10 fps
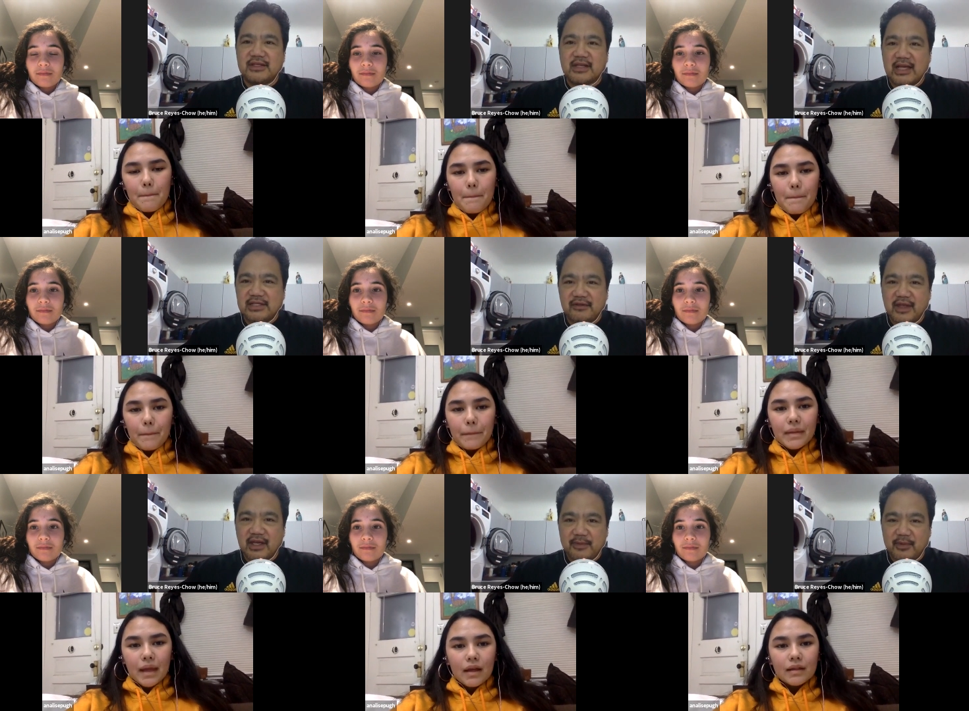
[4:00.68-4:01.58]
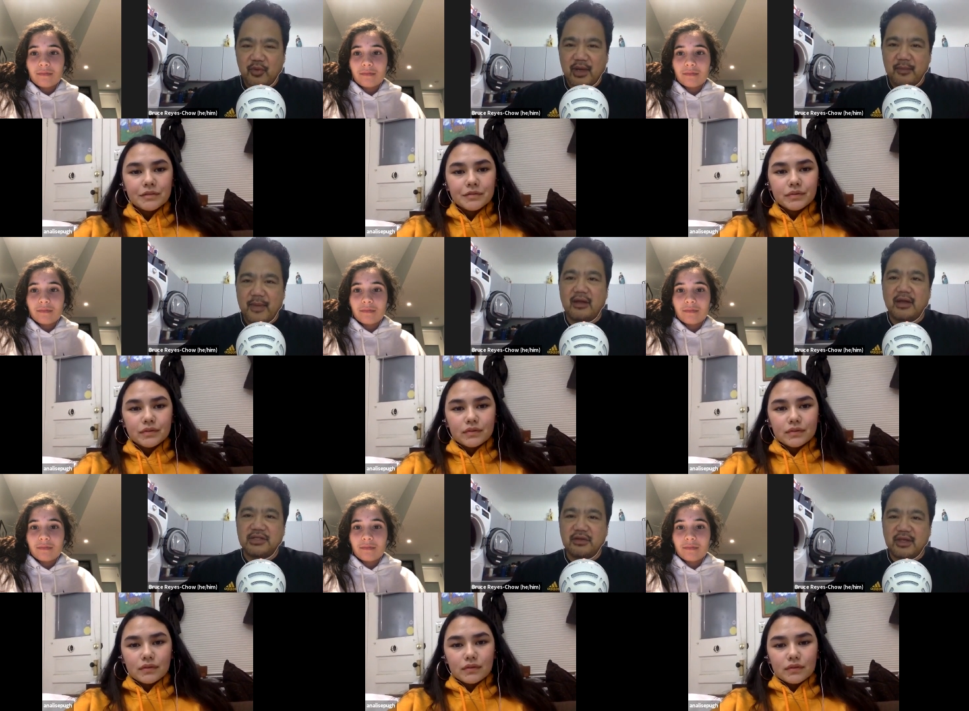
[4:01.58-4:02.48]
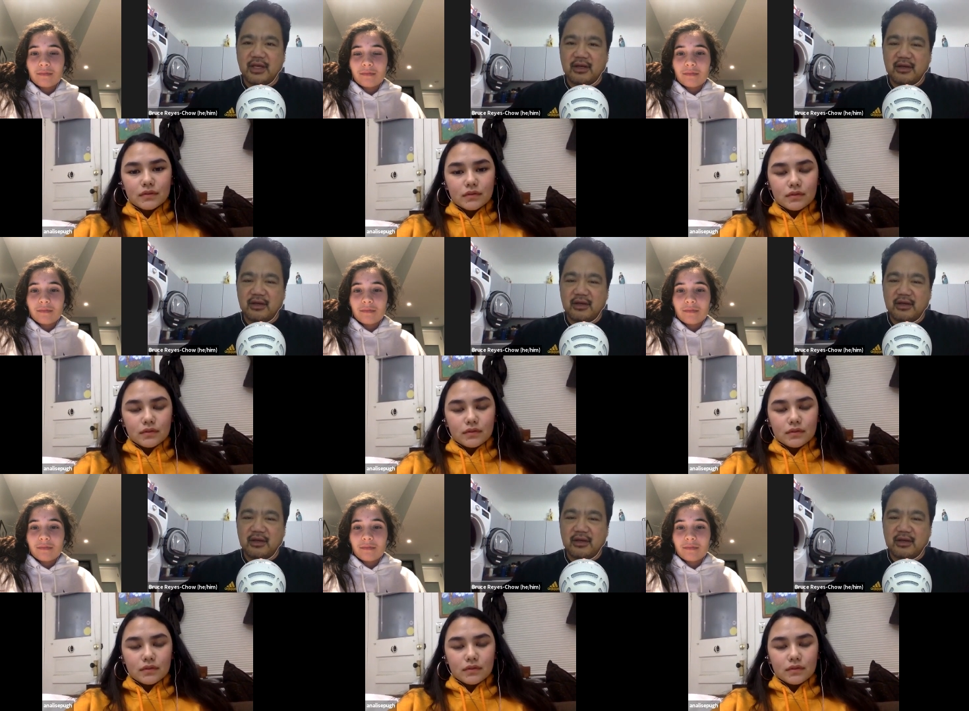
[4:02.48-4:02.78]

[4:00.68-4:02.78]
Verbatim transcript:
Speaker 1: kinds of things? I mean, what about it? Do you think